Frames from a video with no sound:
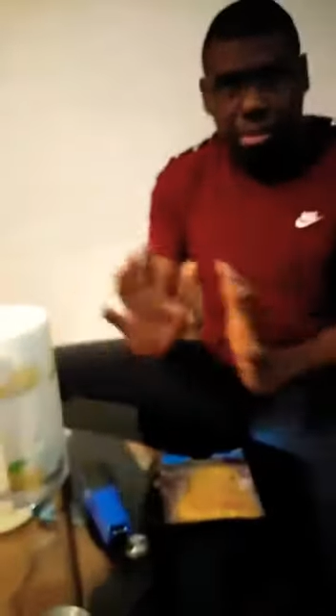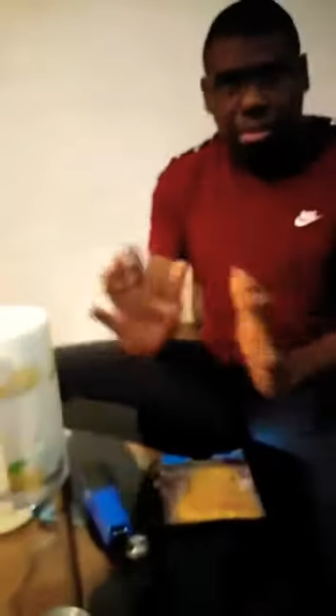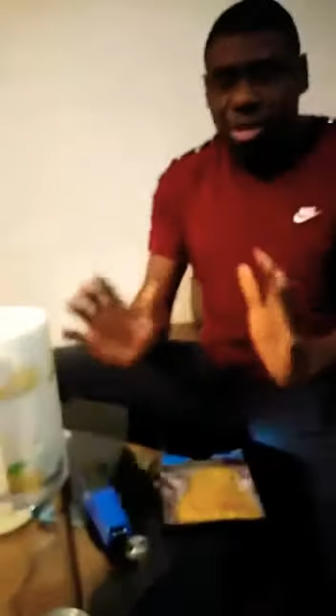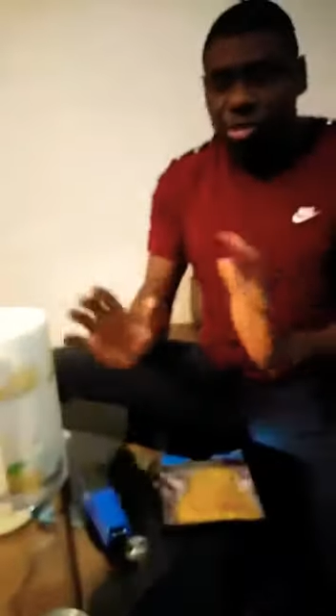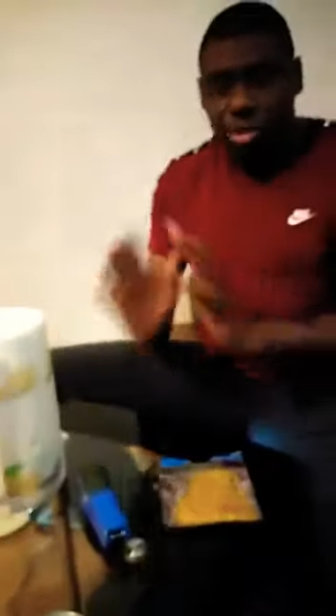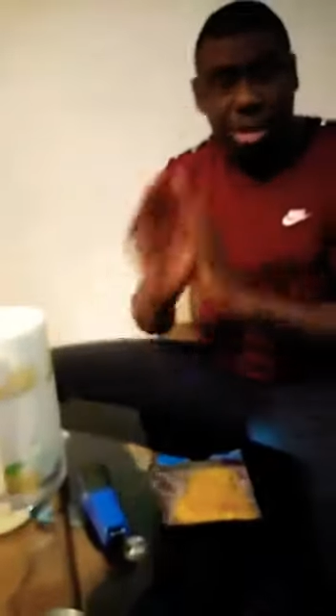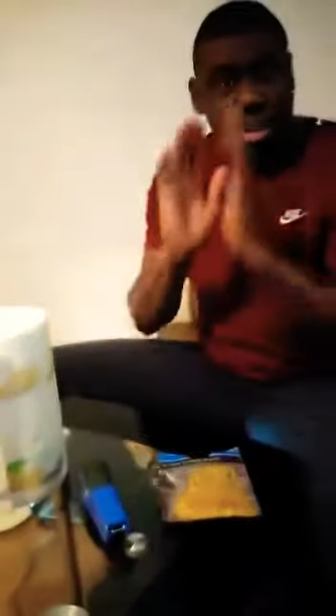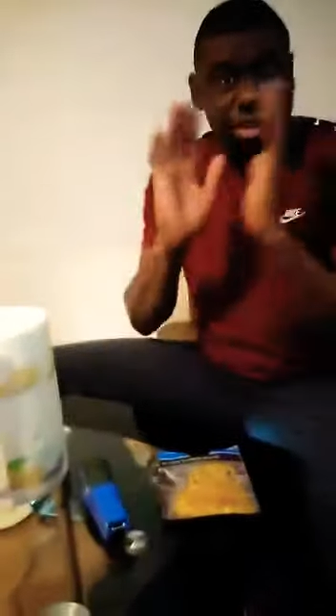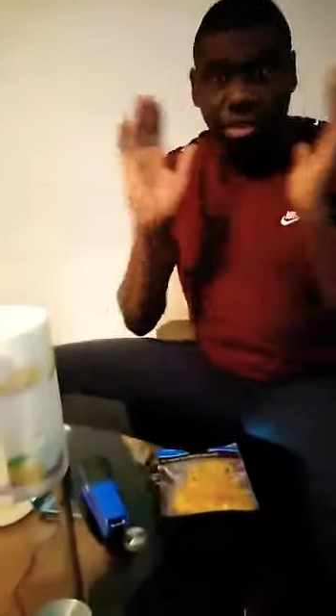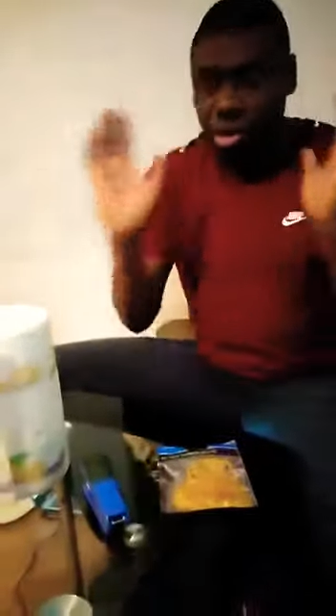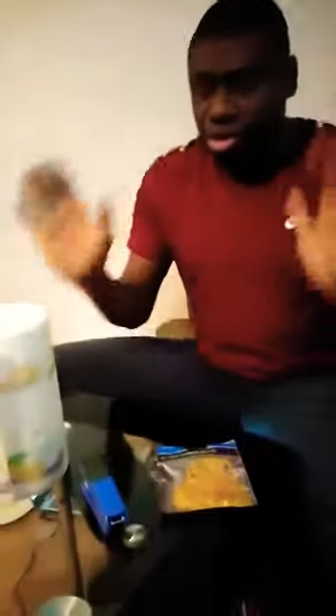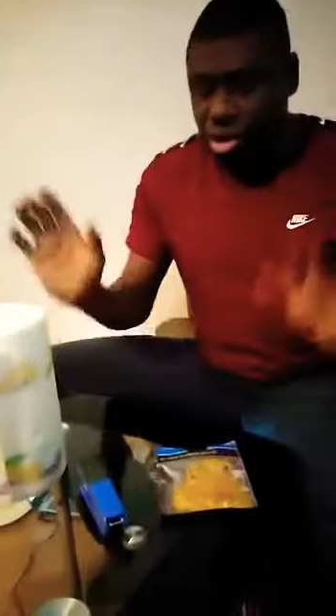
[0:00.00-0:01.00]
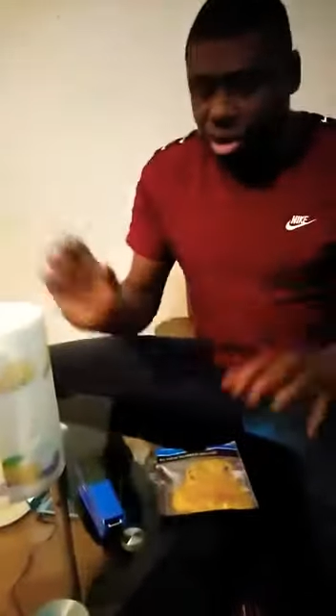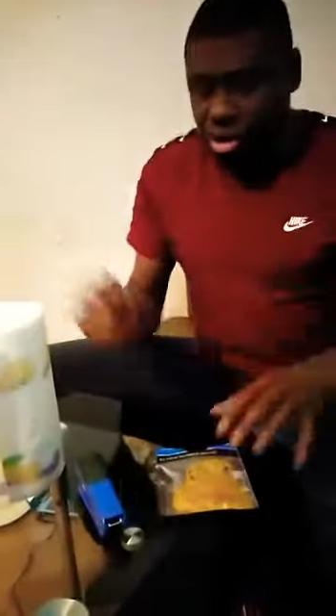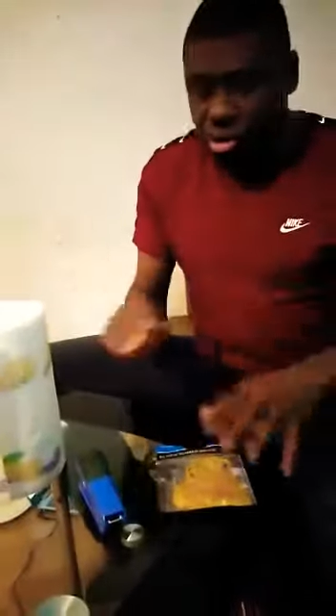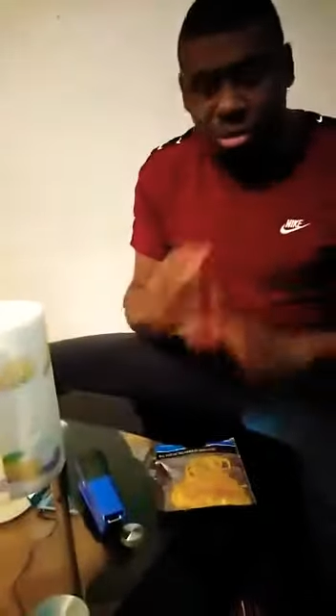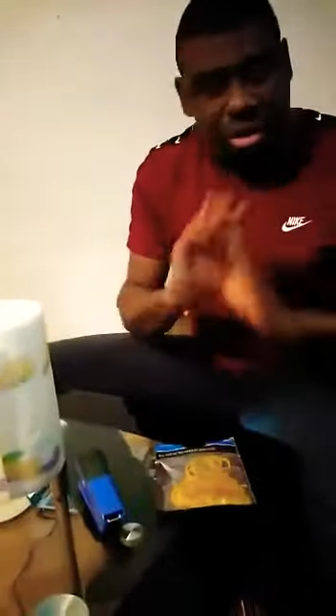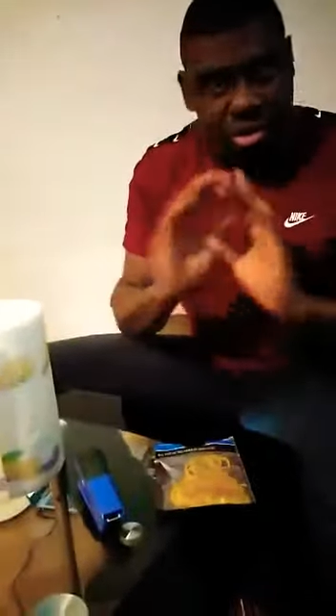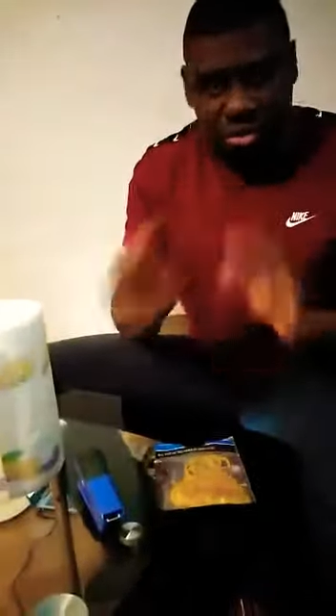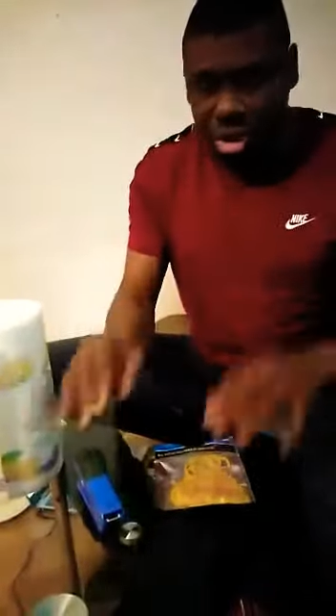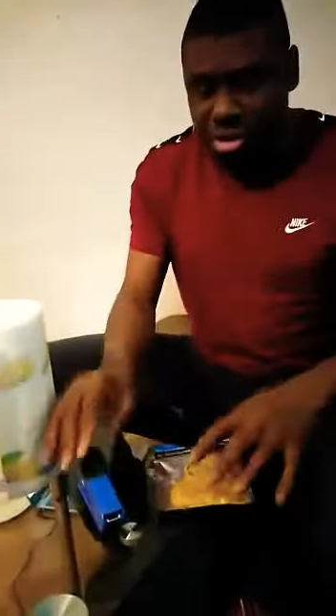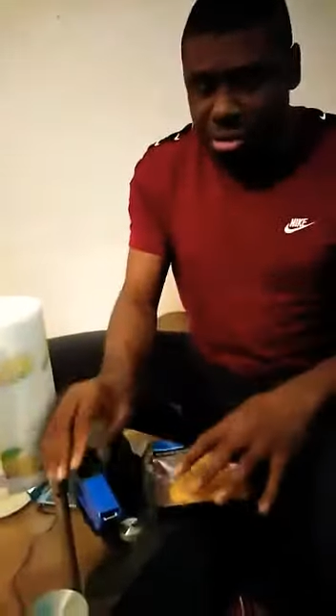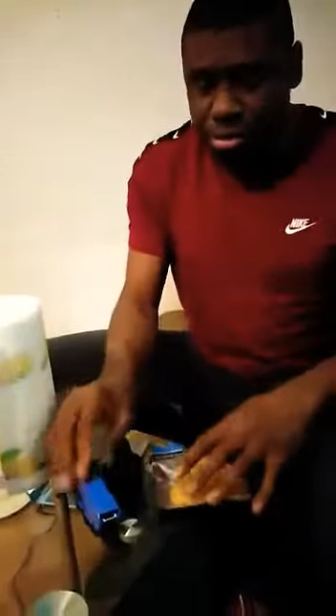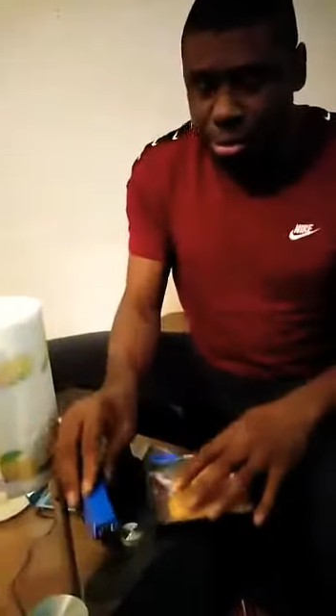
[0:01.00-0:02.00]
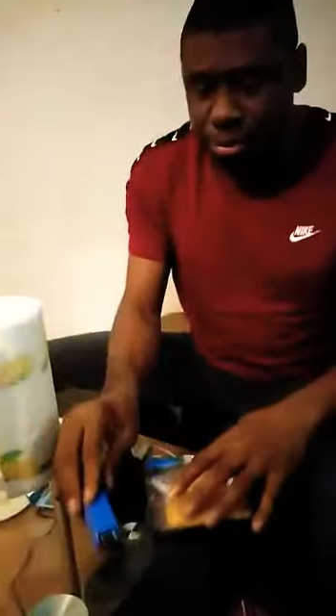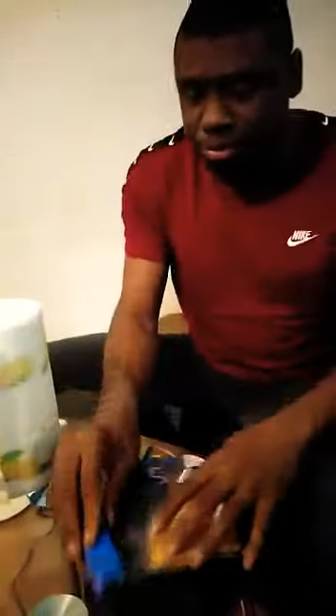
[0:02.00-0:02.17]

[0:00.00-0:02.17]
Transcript: be afraid. This is what you can do. Very simple.